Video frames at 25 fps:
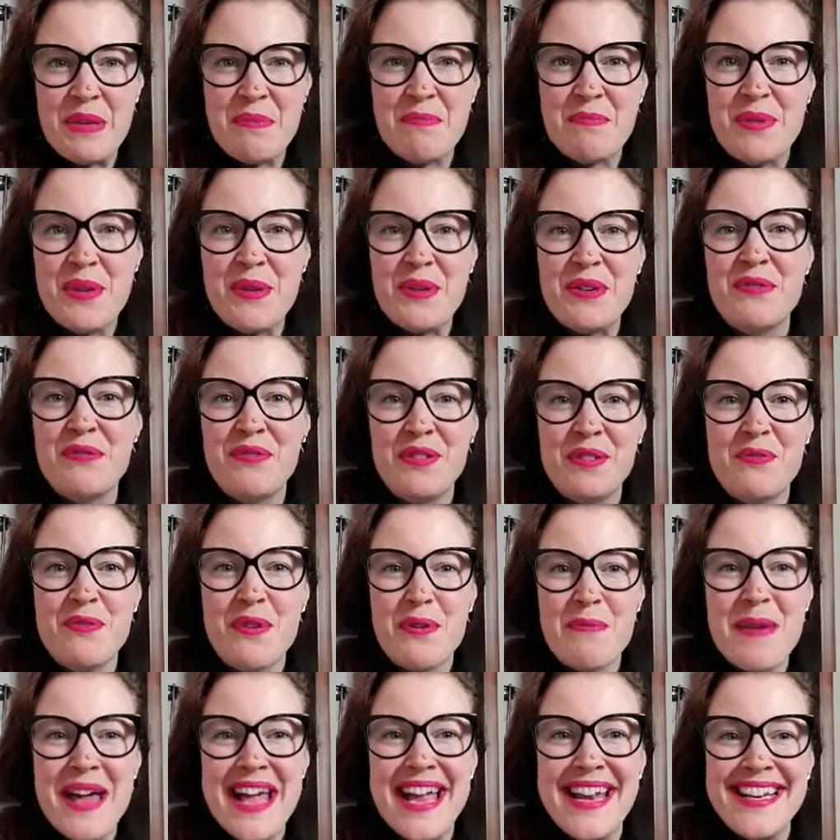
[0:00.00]
beautiful
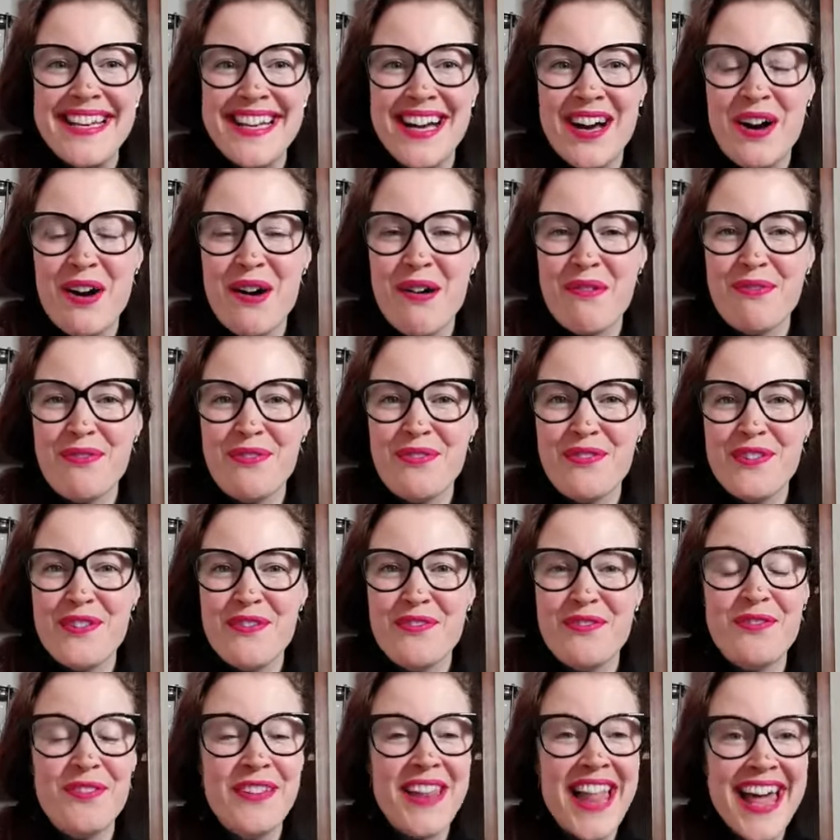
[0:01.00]
woman of
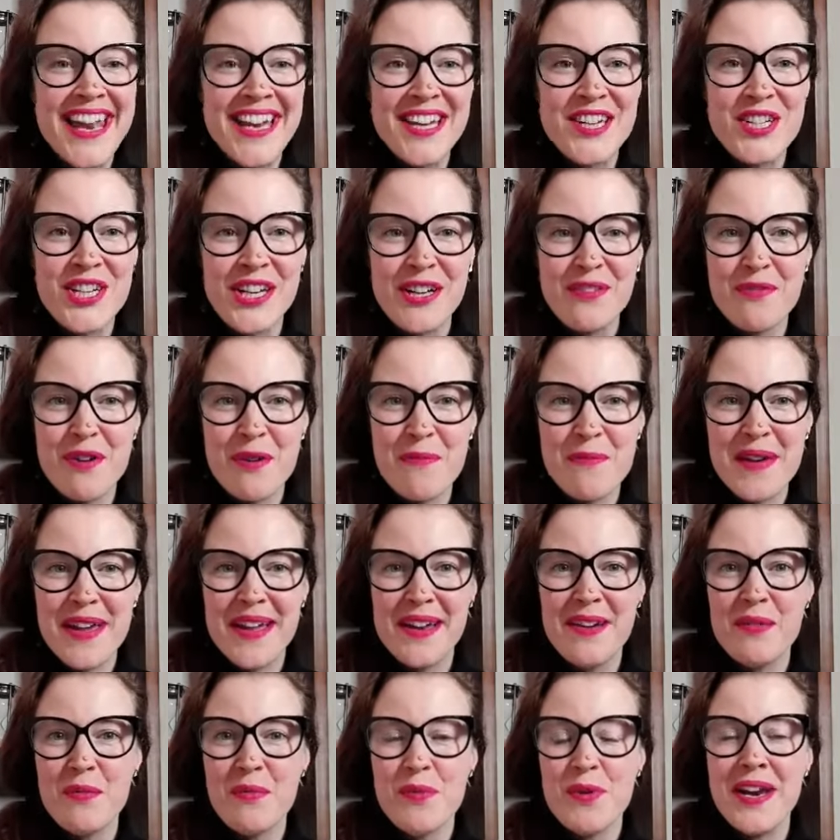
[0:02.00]
flourishing
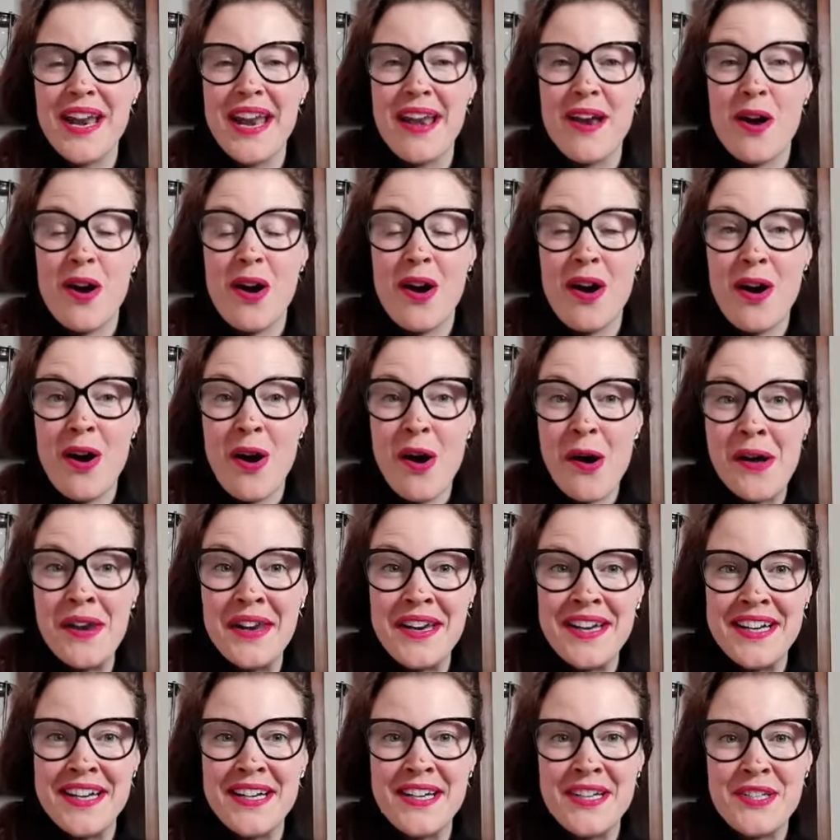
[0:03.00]
woman what an
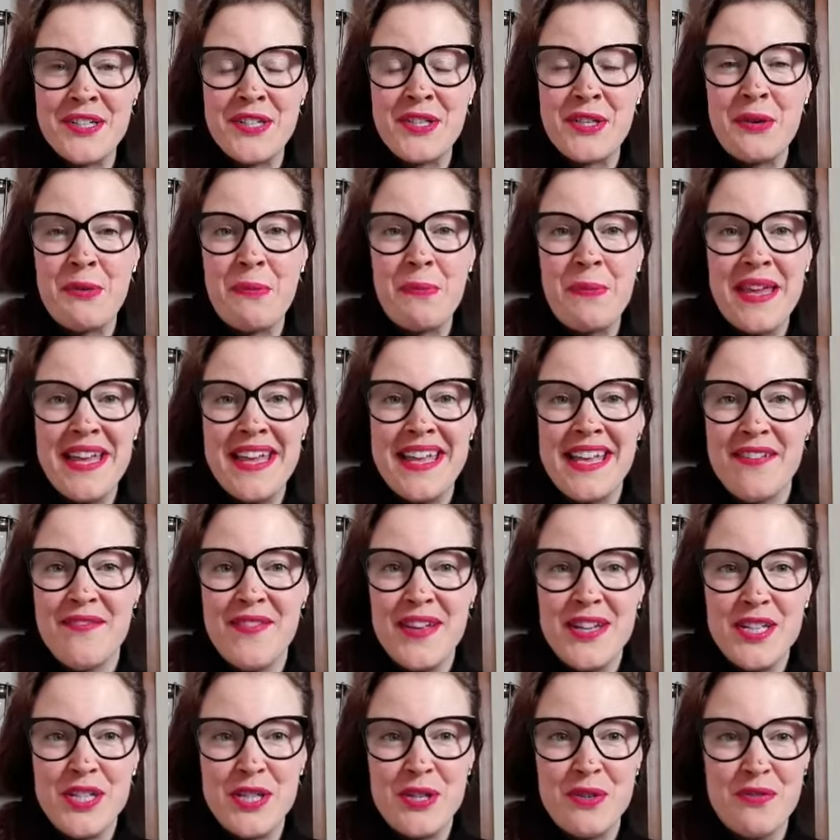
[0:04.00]
honor to be here
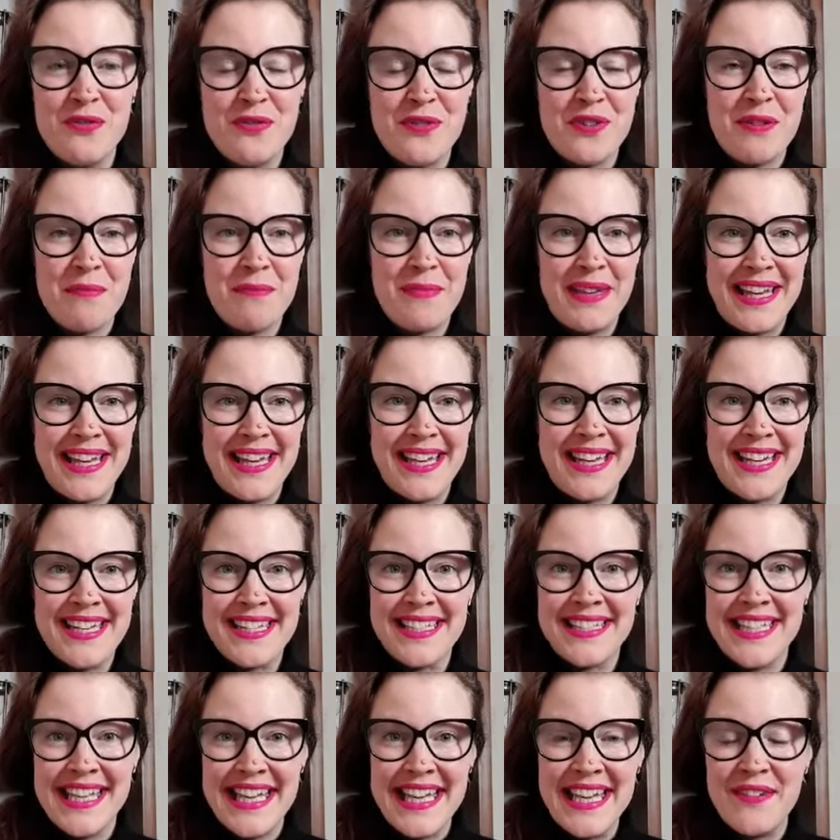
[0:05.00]
with you for me
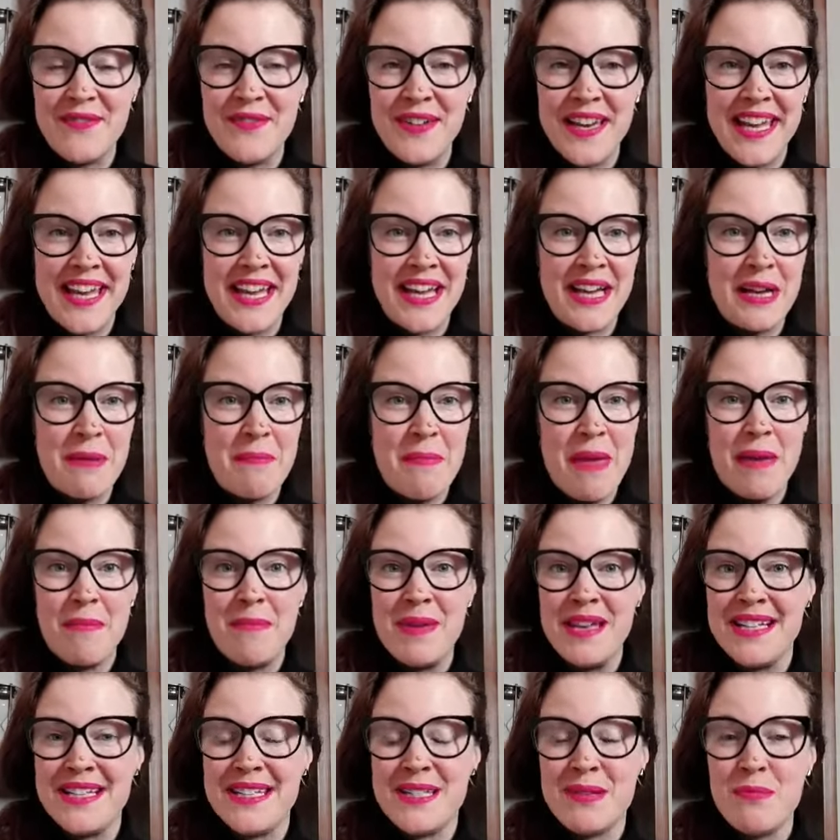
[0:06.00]
this evening maybe
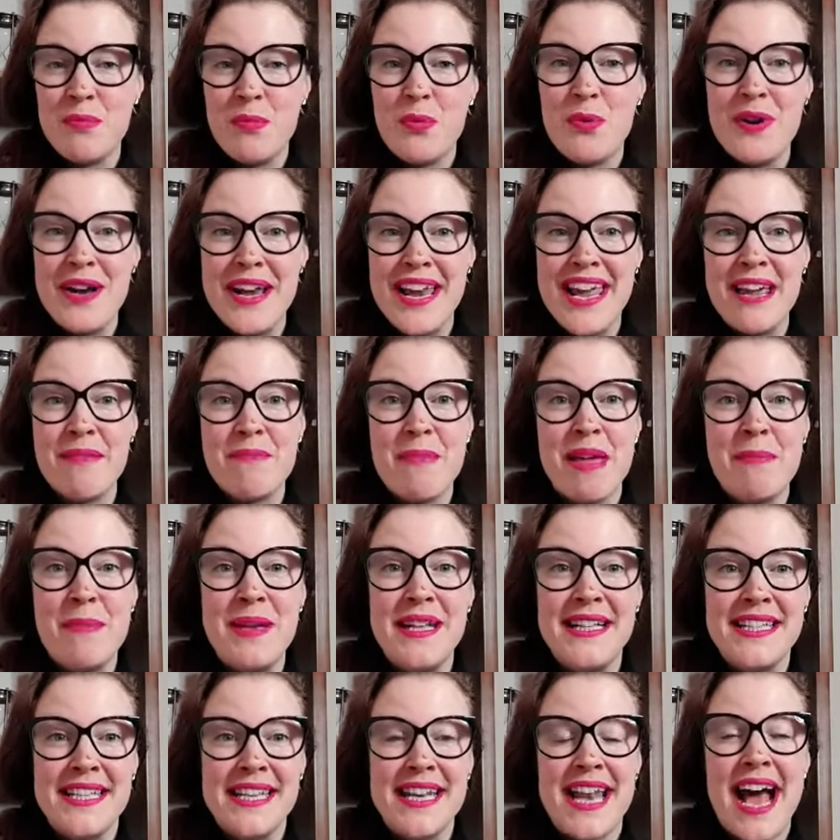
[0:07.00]
it's a morning maybe
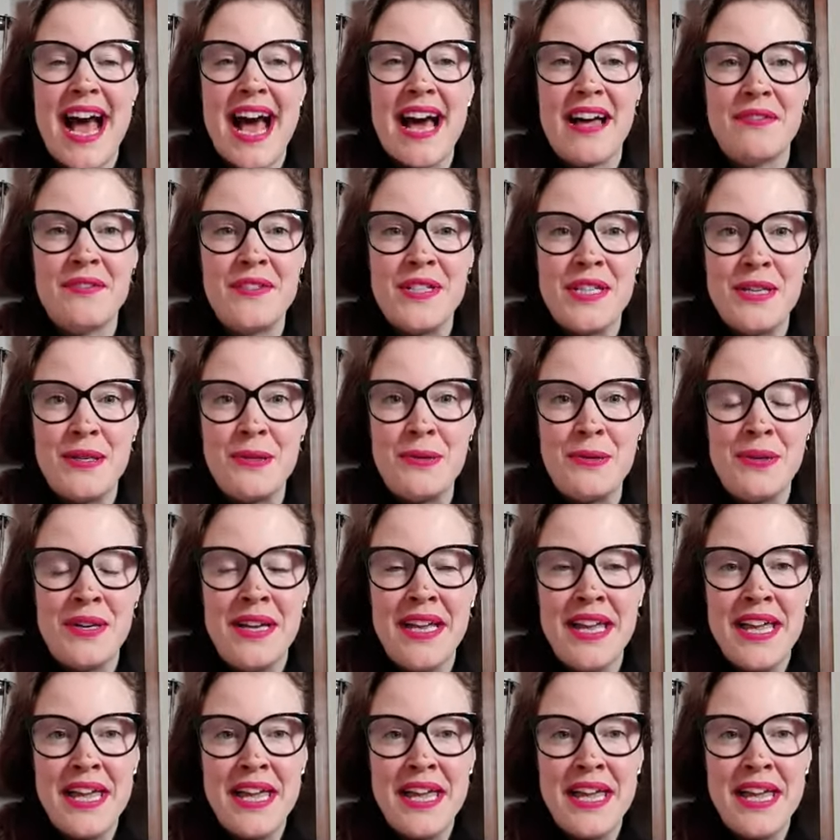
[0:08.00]
it's an afternoon